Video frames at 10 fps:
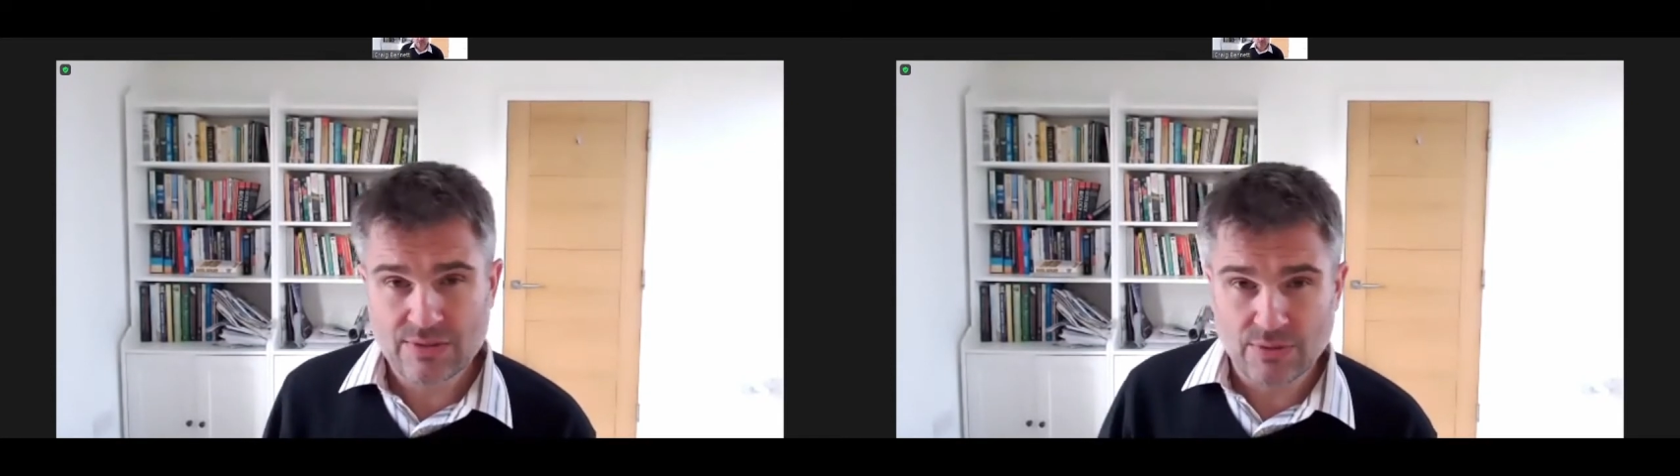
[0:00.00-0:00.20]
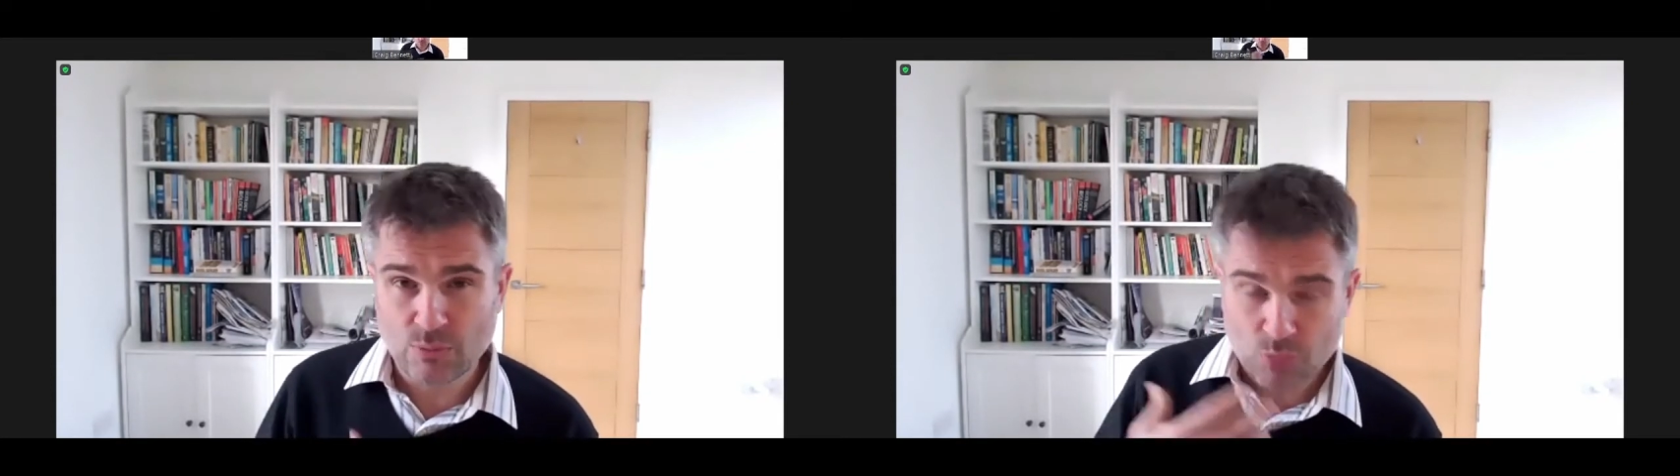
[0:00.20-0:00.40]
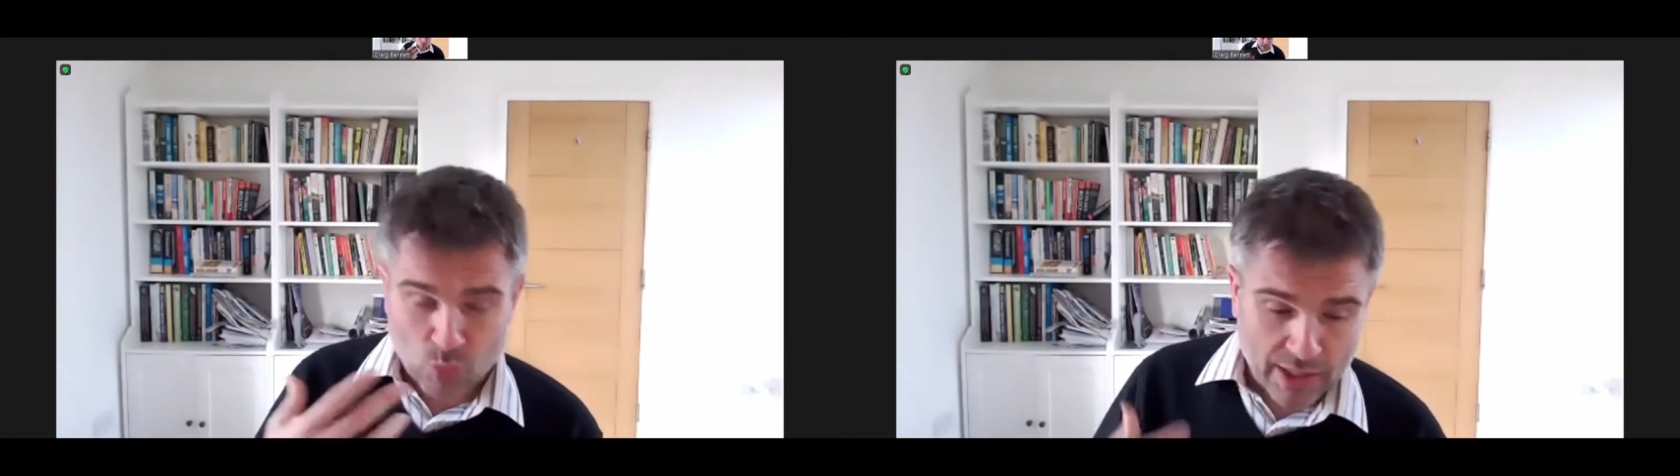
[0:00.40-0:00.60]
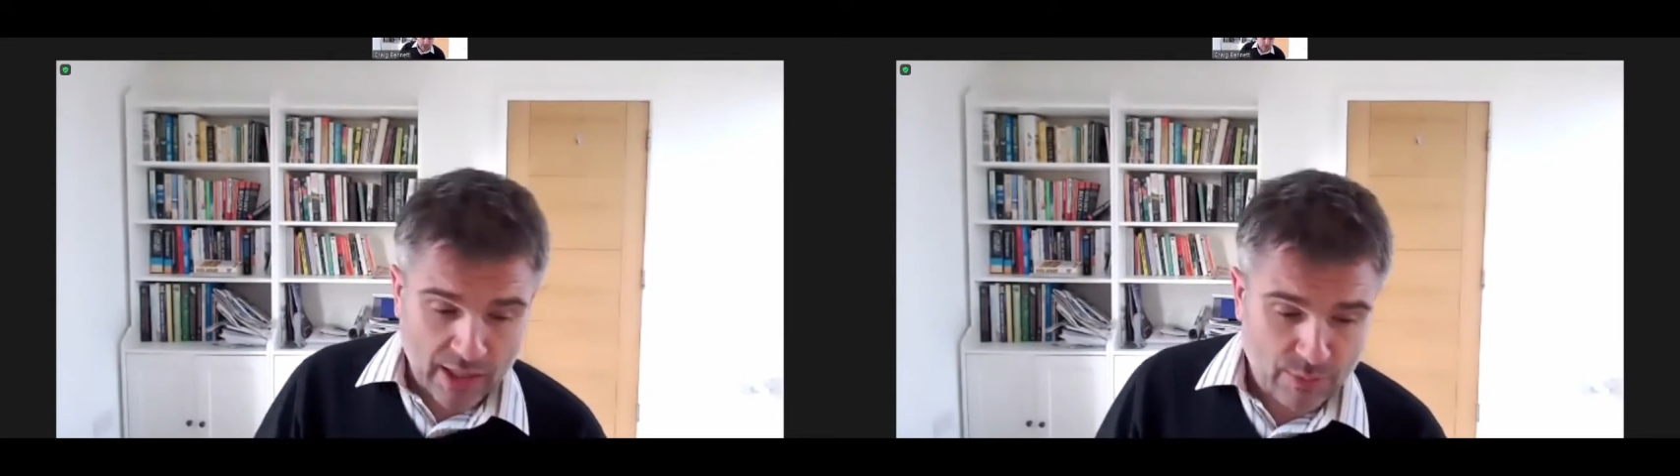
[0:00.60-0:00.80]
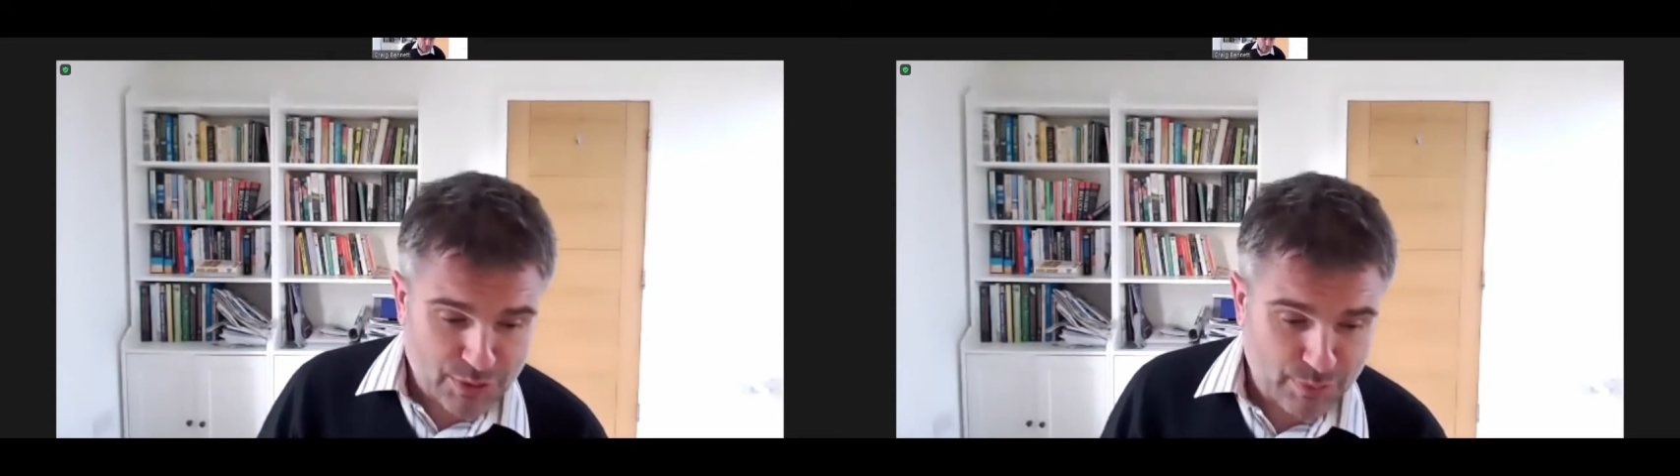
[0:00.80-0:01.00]
from when
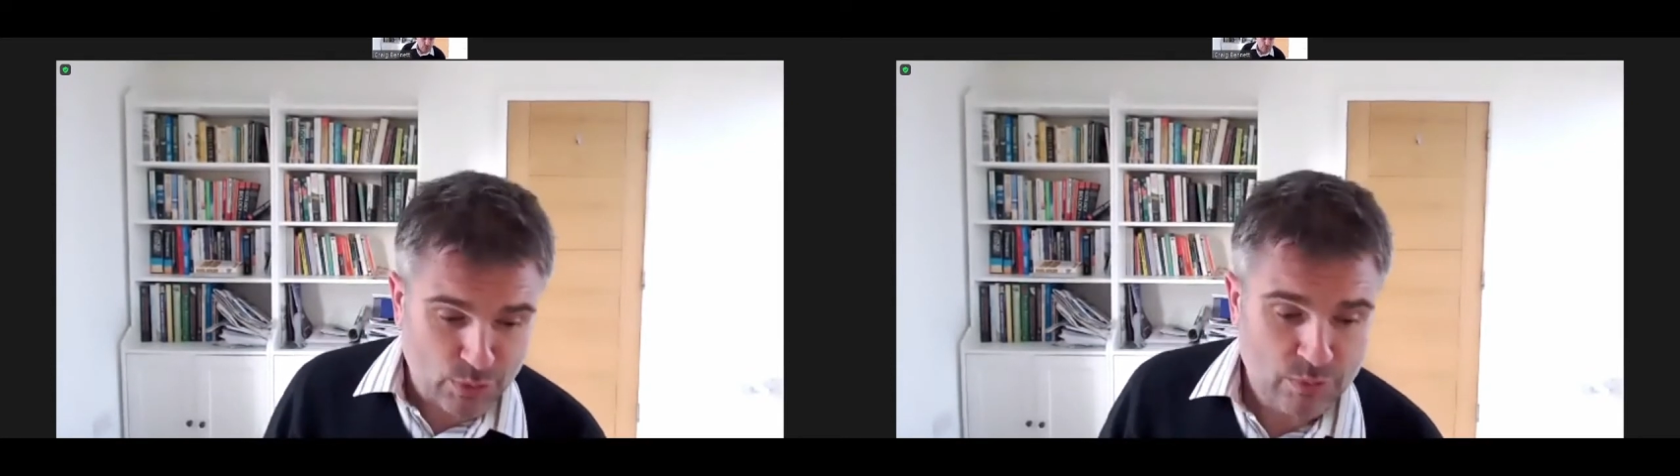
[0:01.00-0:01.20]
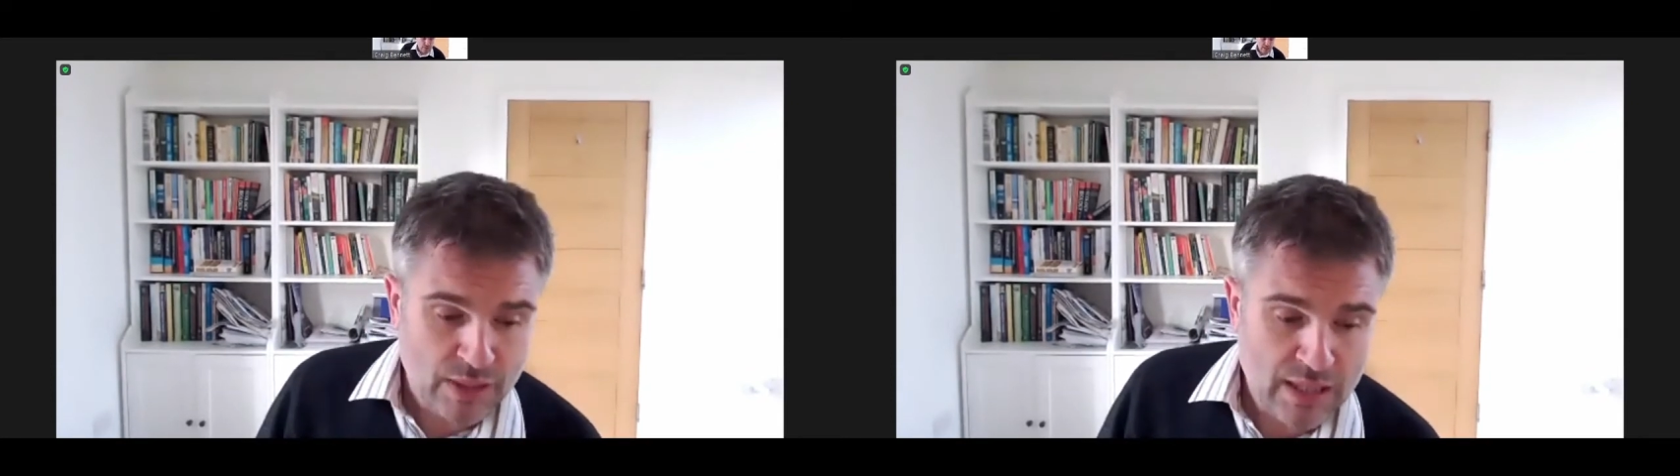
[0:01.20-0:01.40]
I was born.